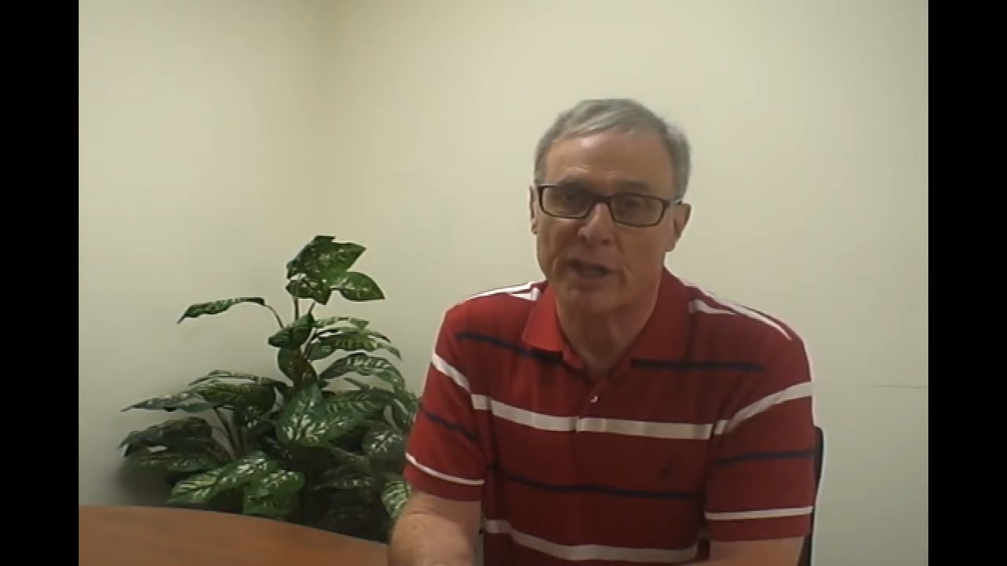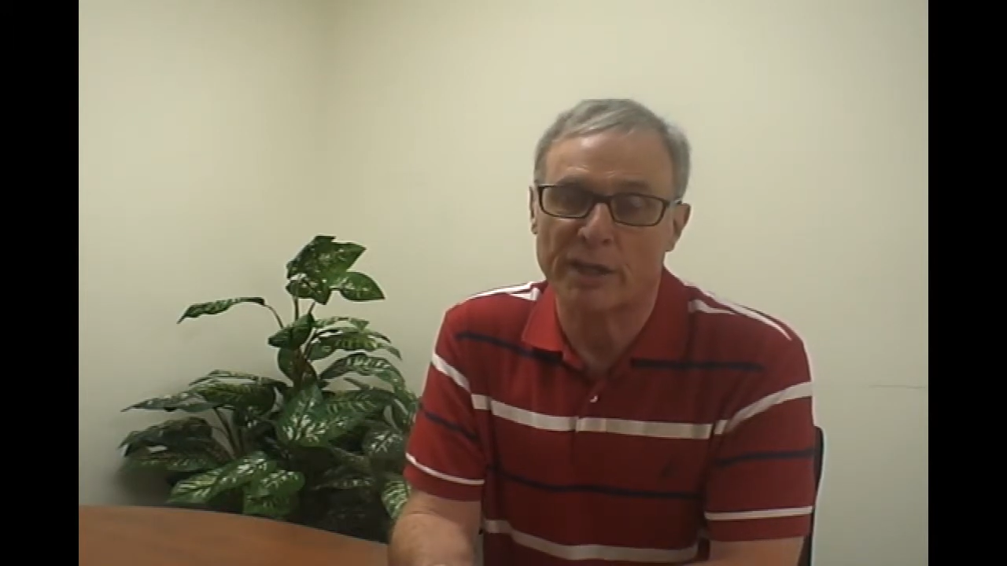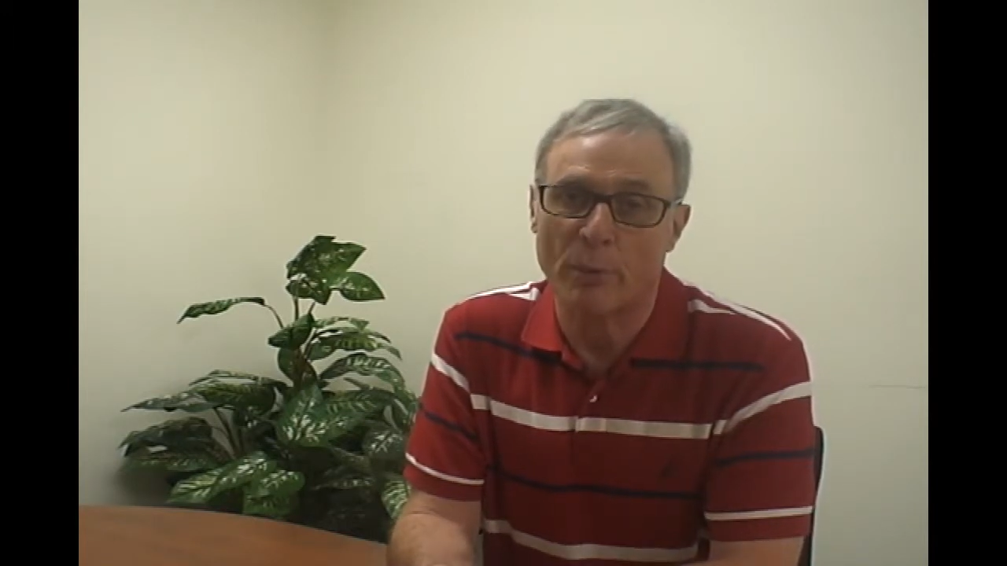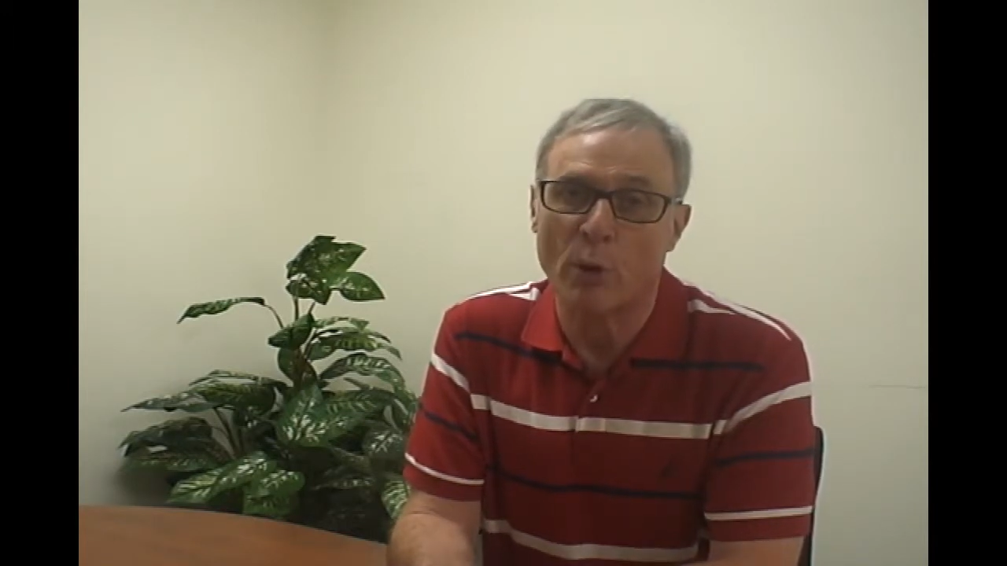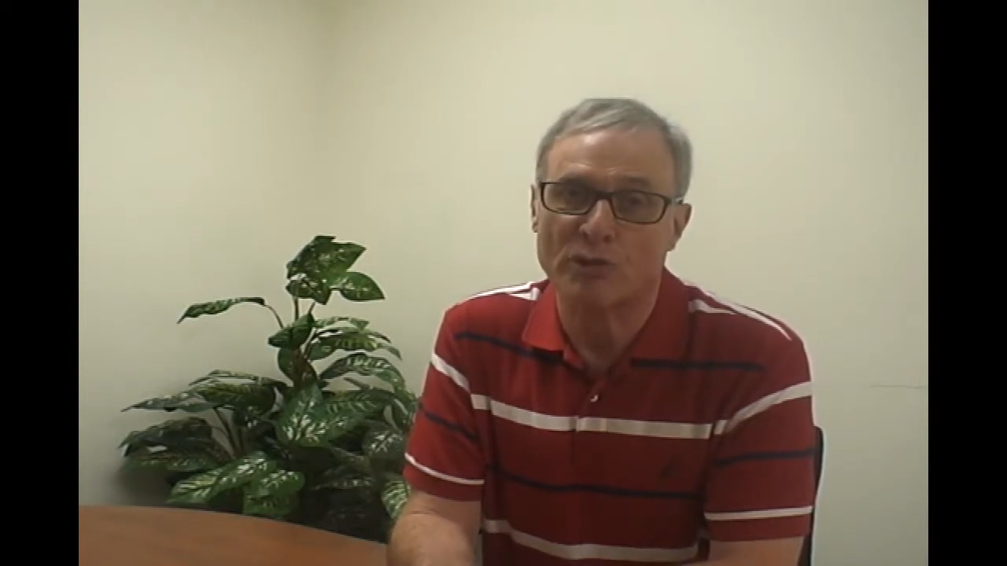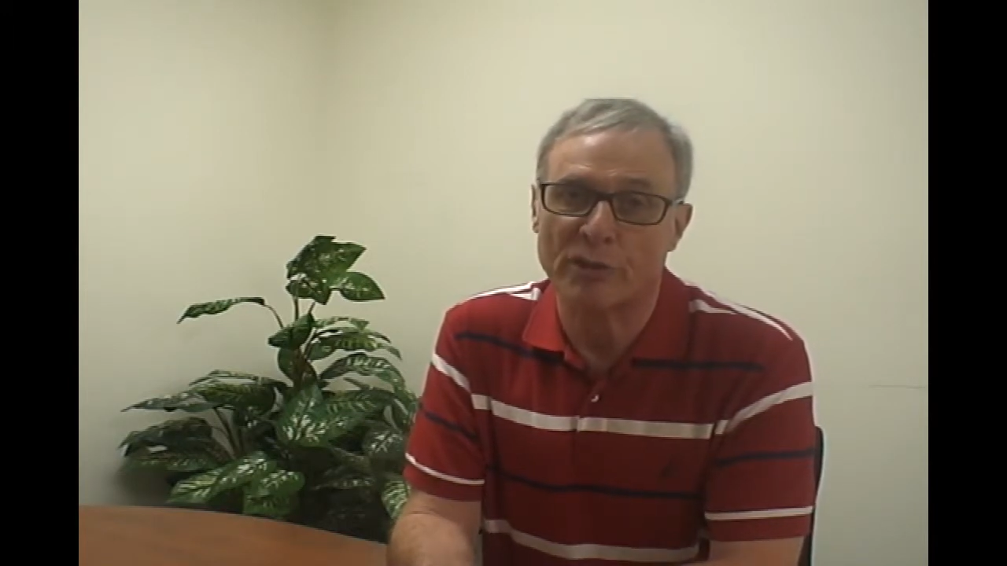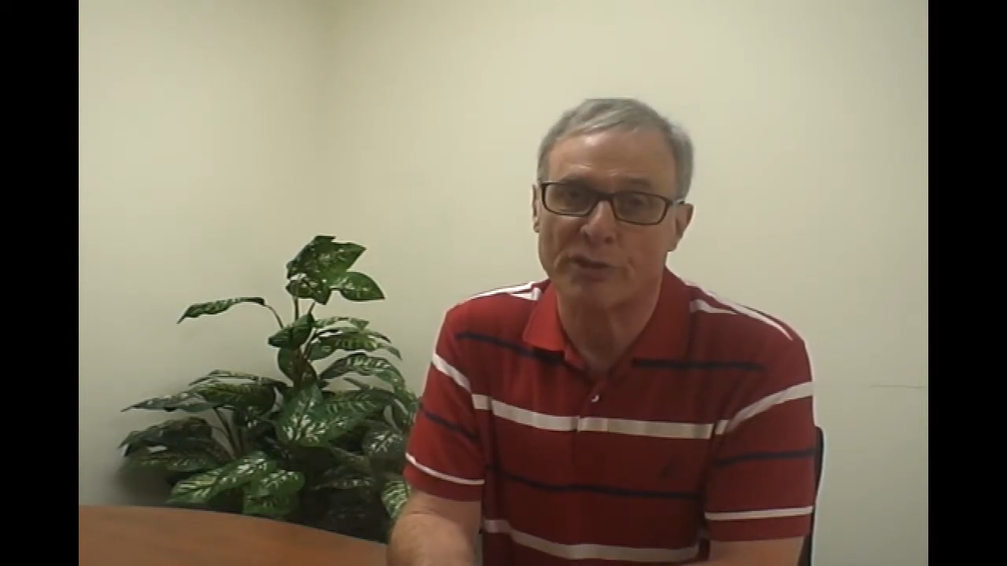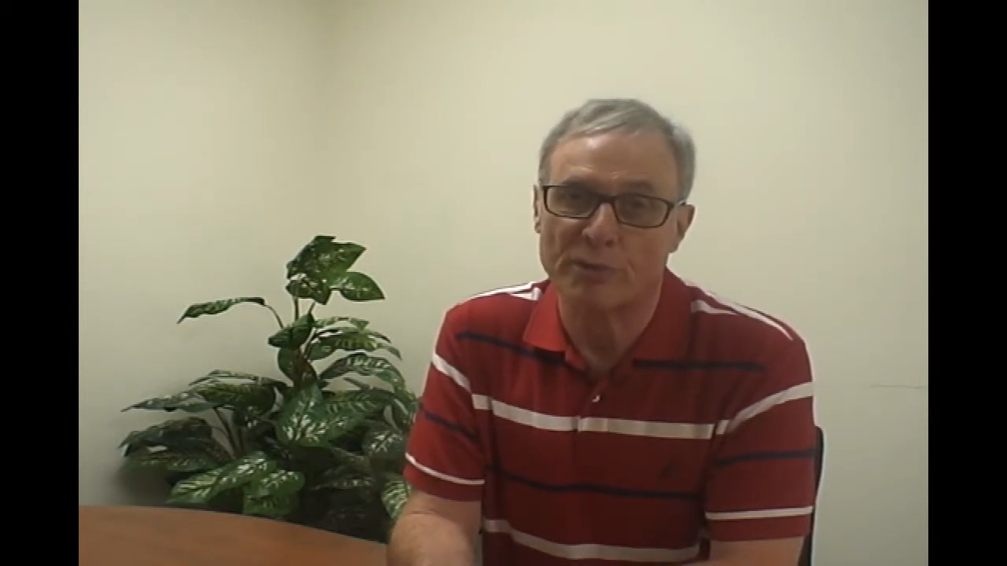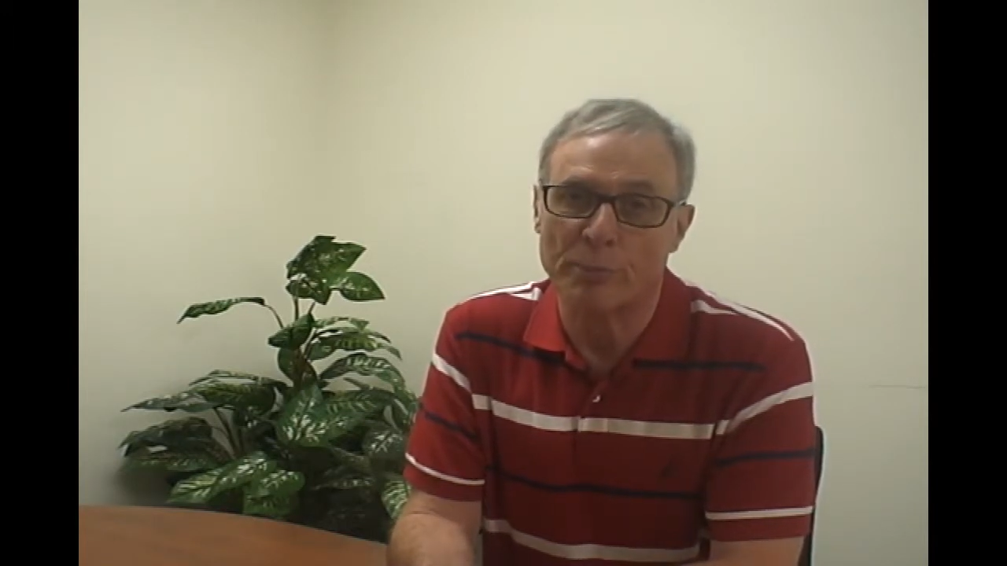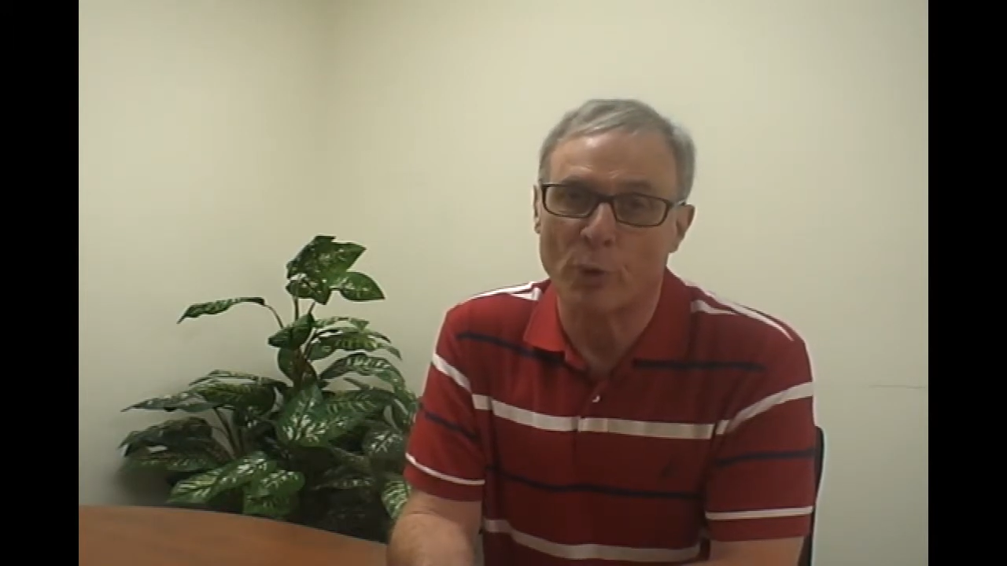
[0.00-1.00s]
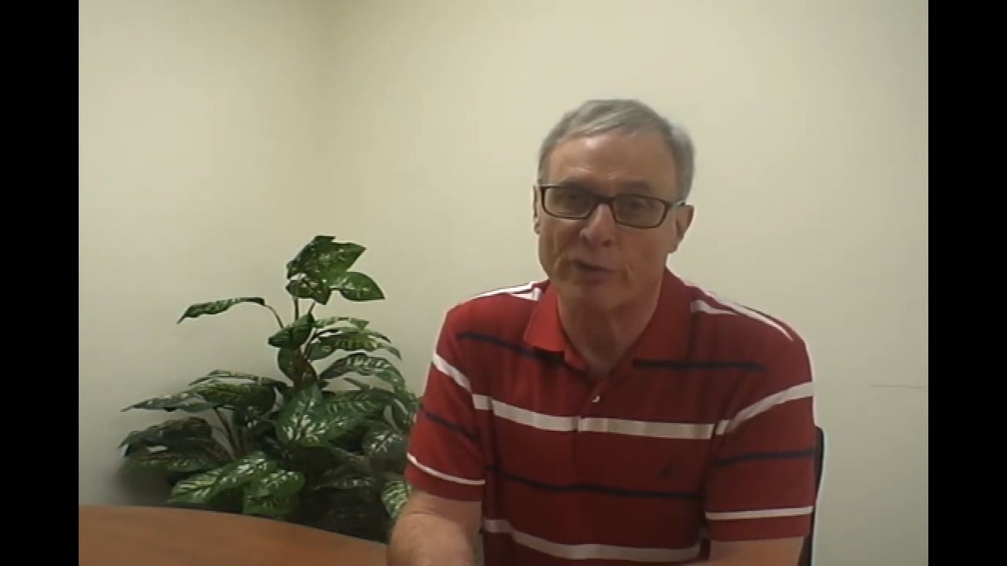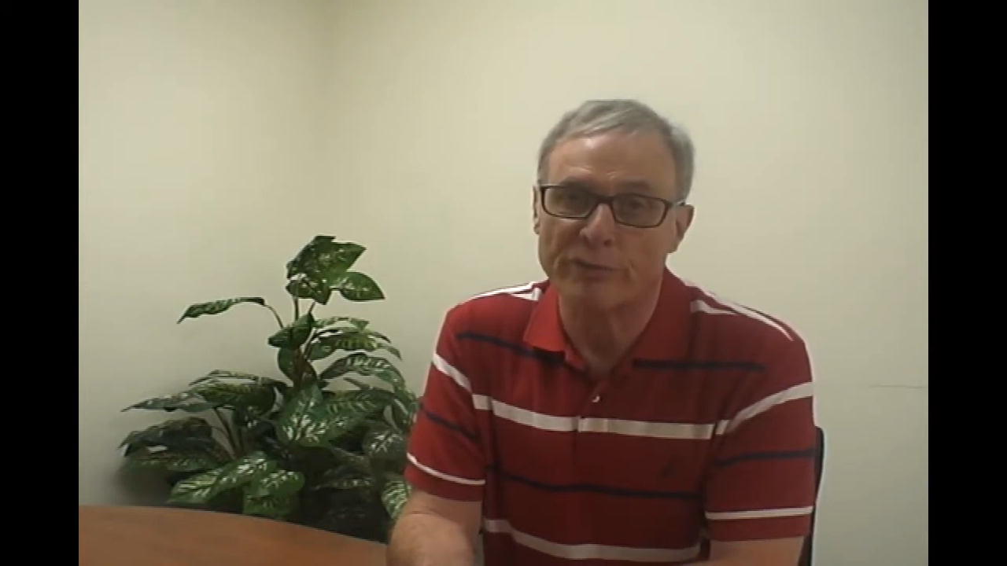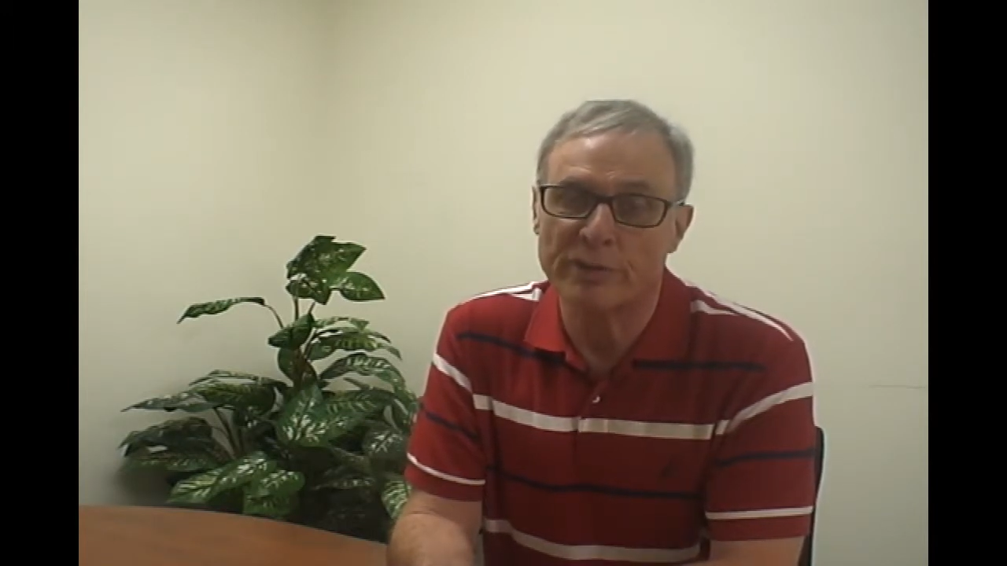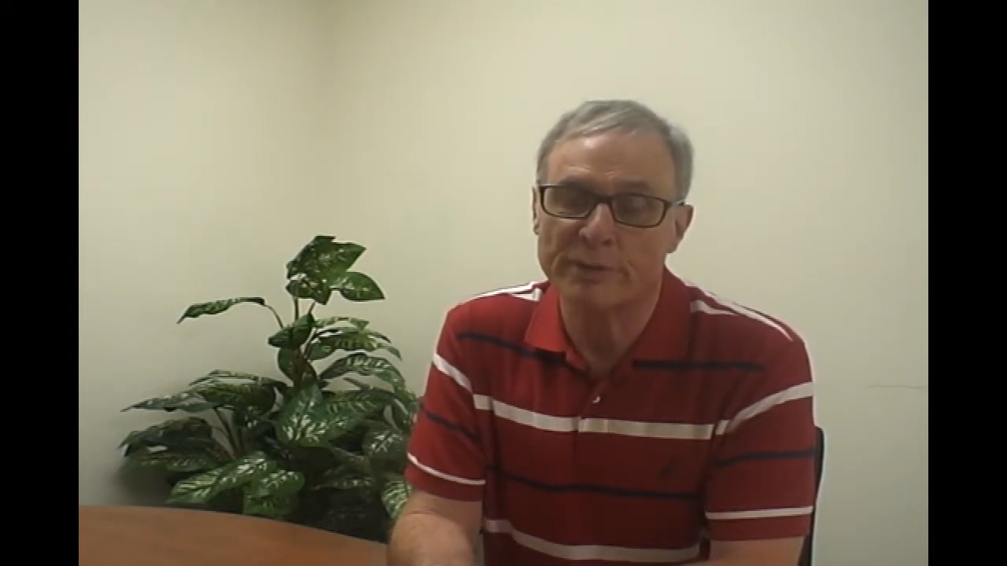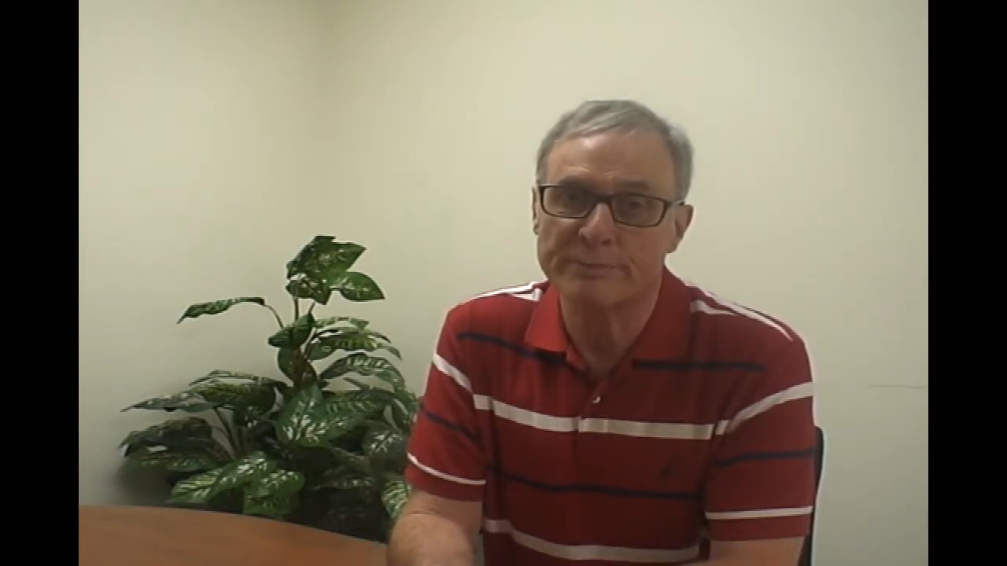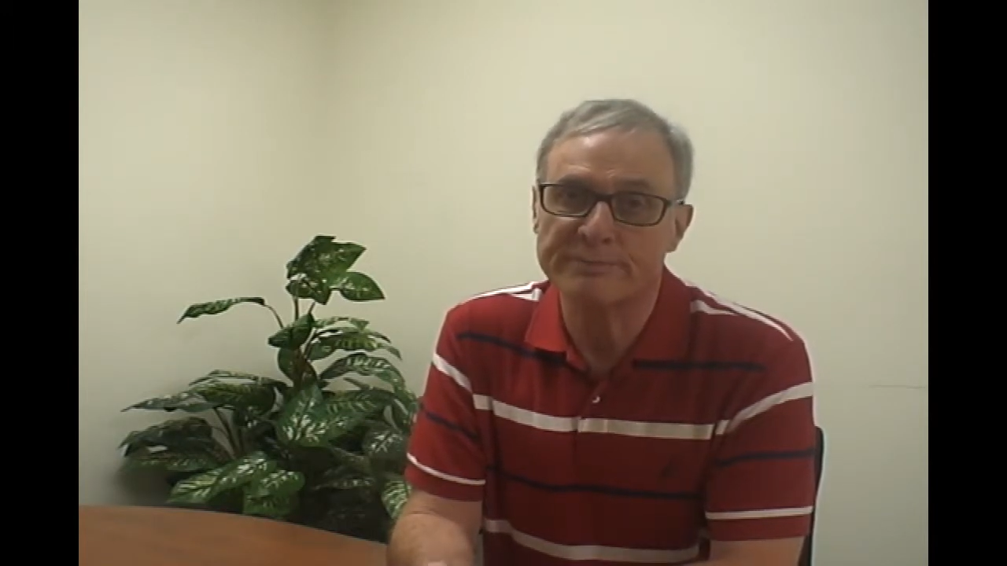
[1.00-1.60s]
and emotionally supportive.